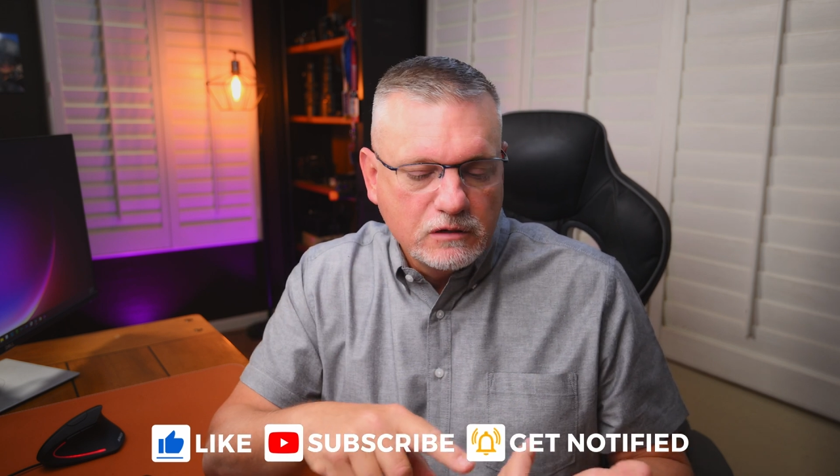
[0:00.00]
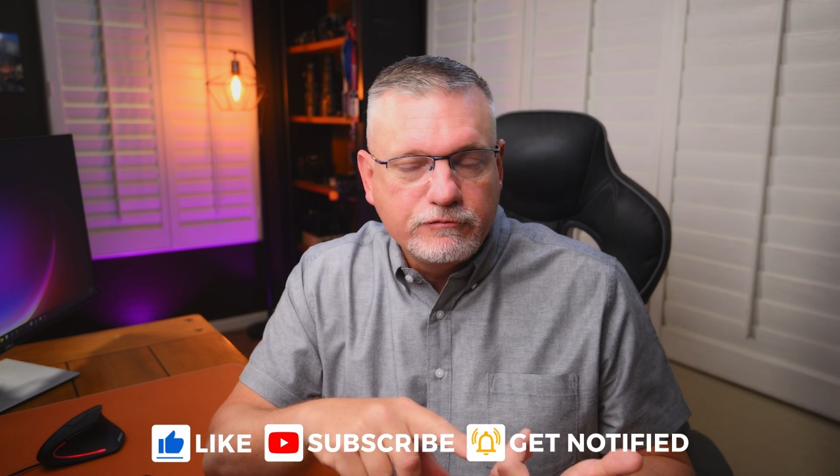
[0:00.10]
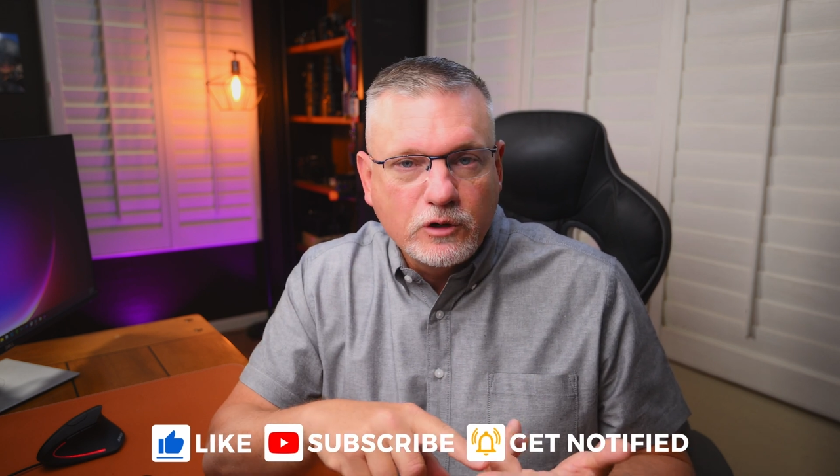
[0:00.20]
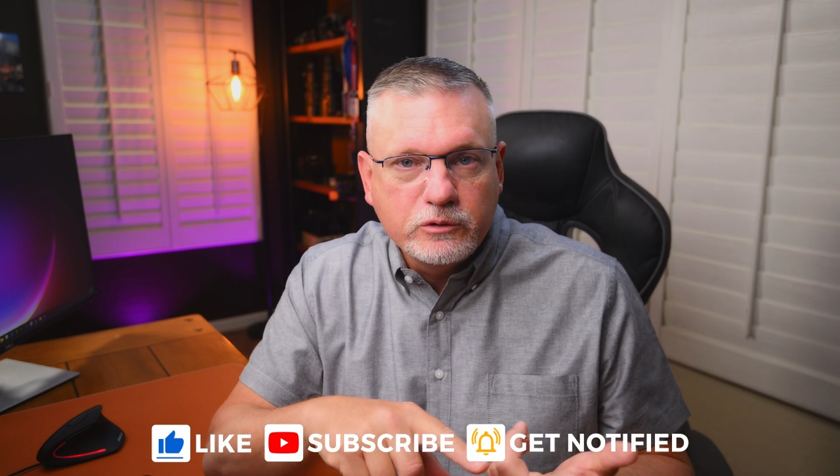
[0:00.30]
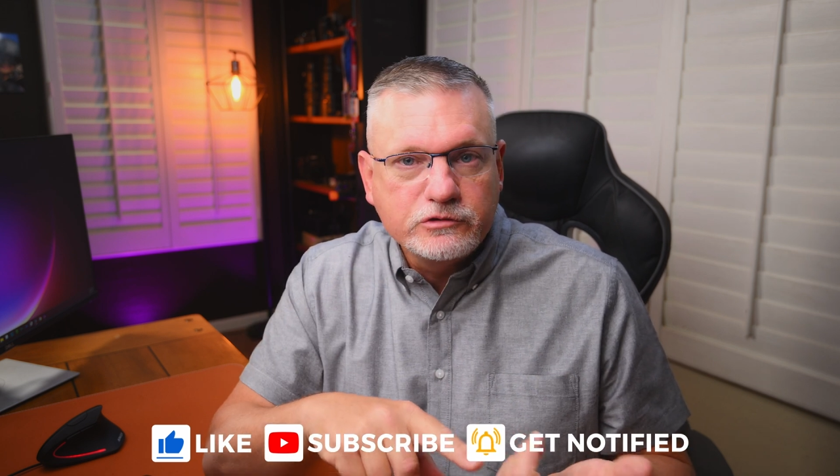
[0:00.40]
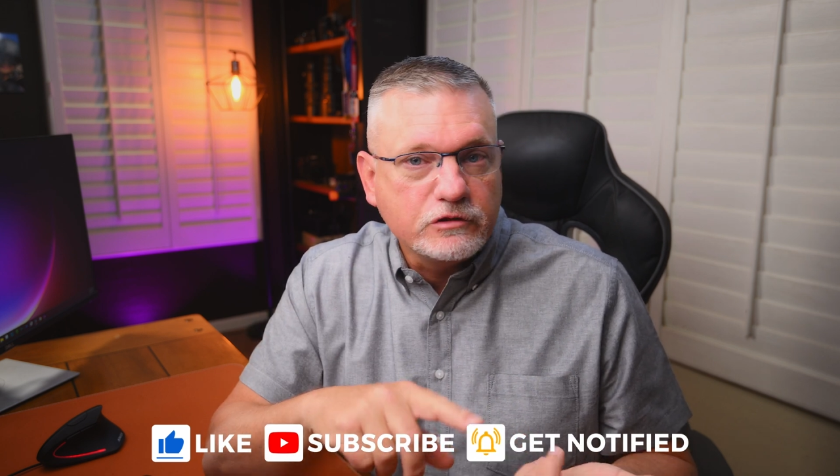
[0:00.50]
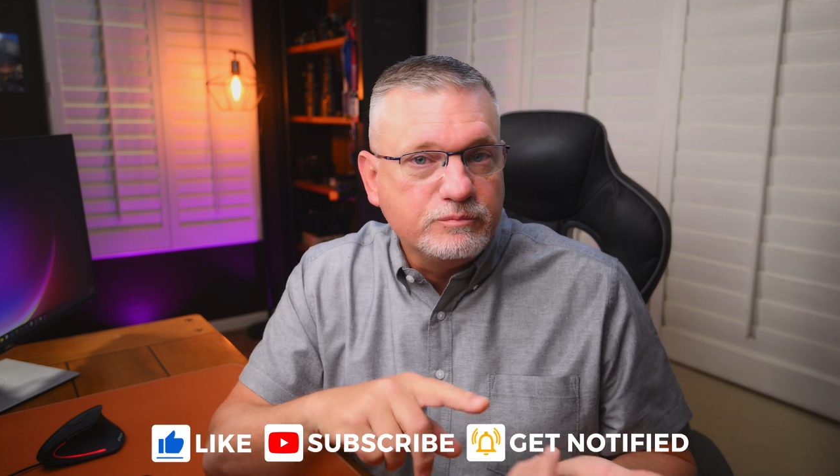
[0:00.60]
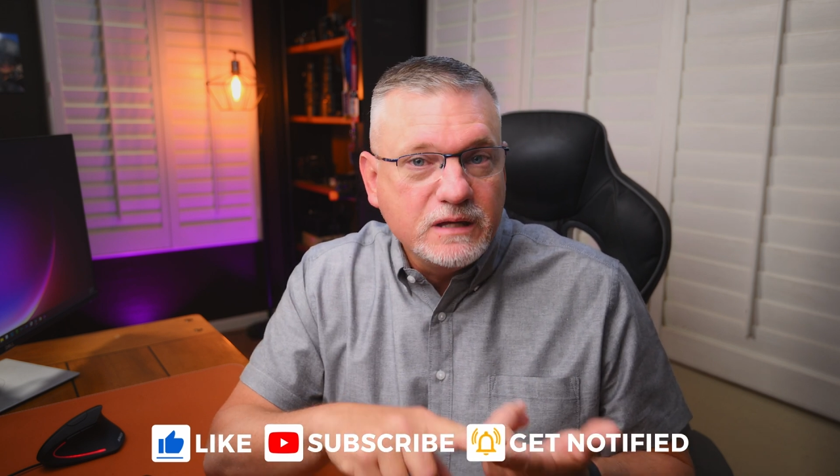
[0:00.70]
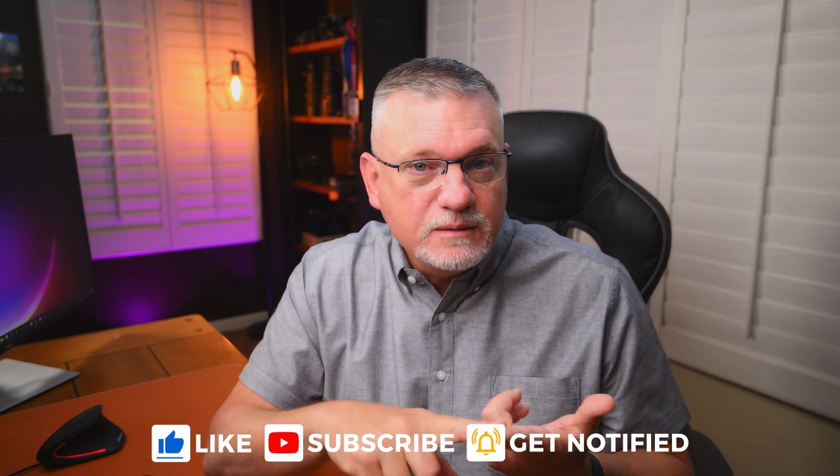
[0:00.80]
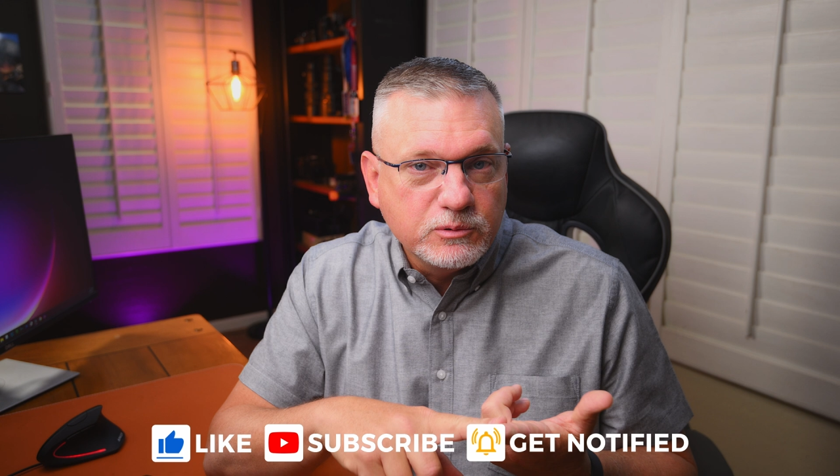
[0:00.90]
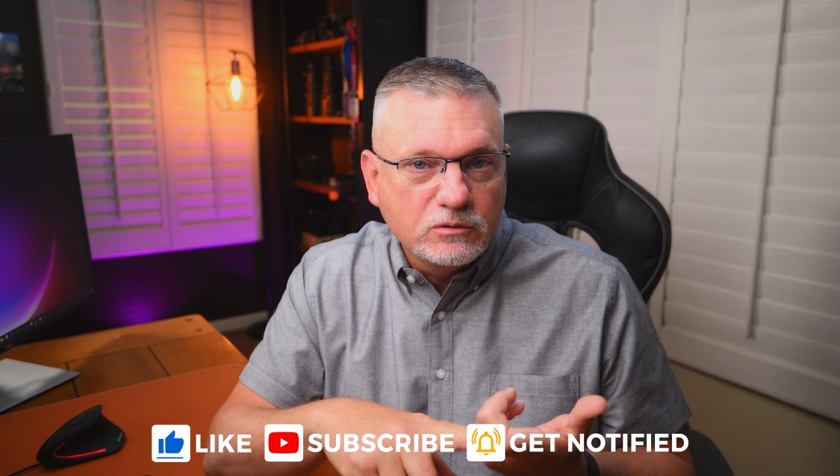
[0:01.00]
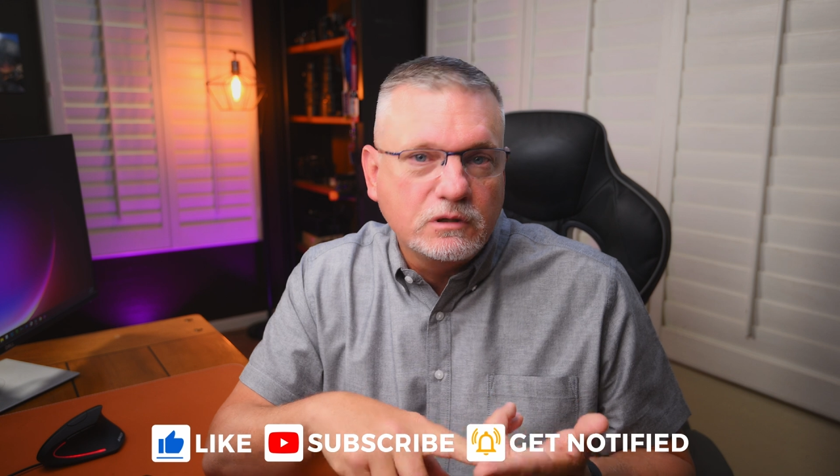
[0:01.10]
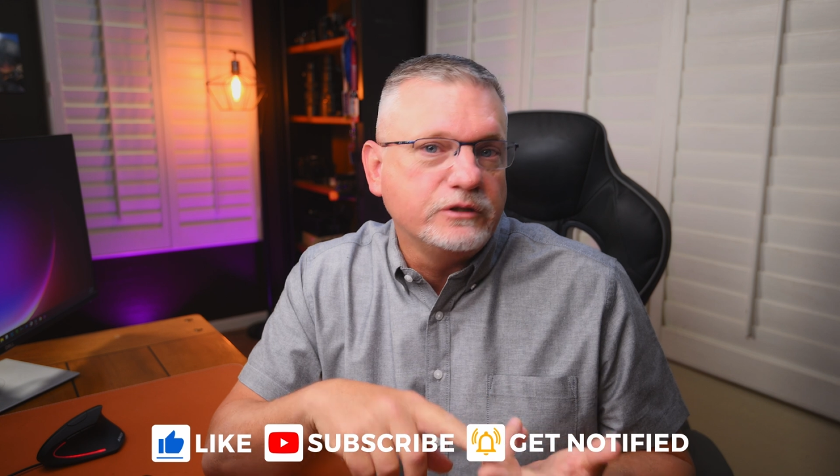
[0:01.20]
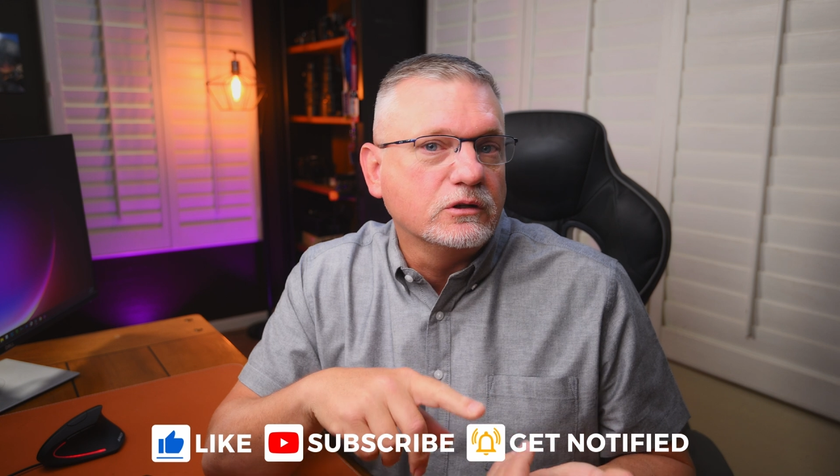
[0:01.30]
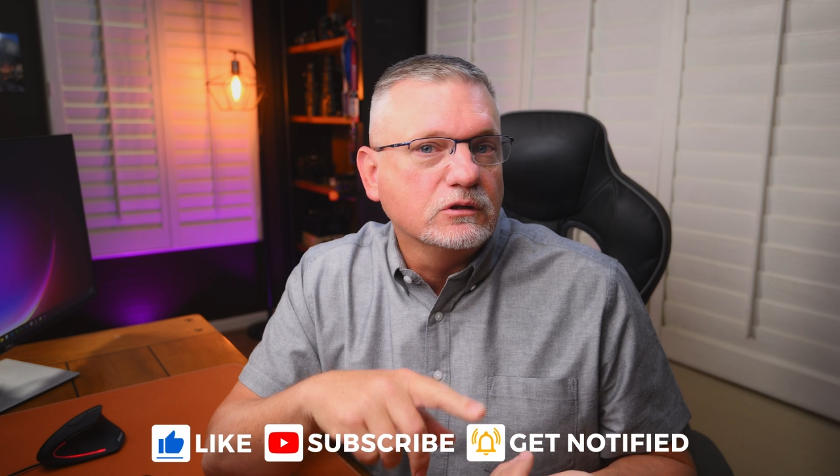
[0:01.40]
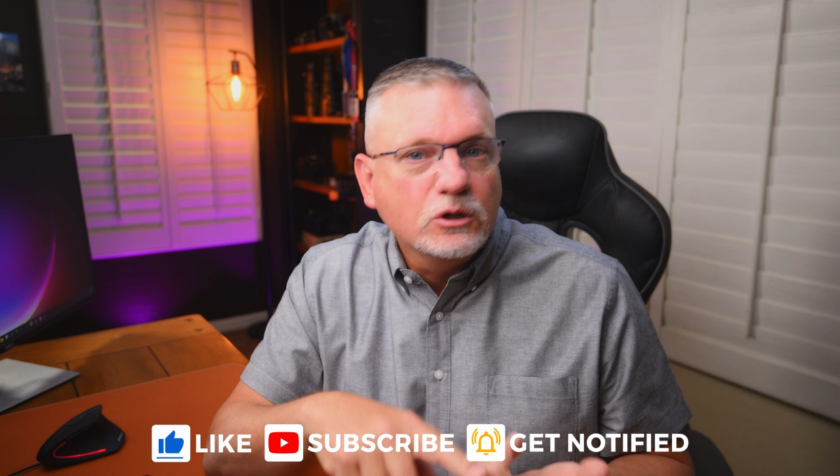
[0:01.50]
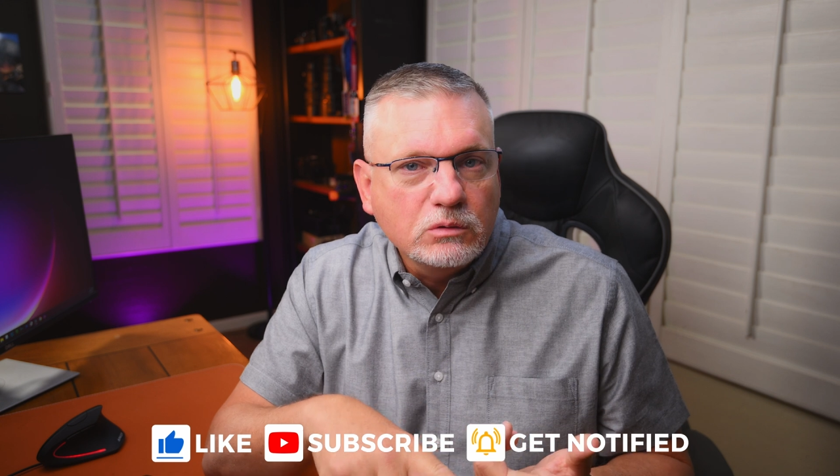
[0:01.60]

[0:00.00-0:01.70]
photos of people under low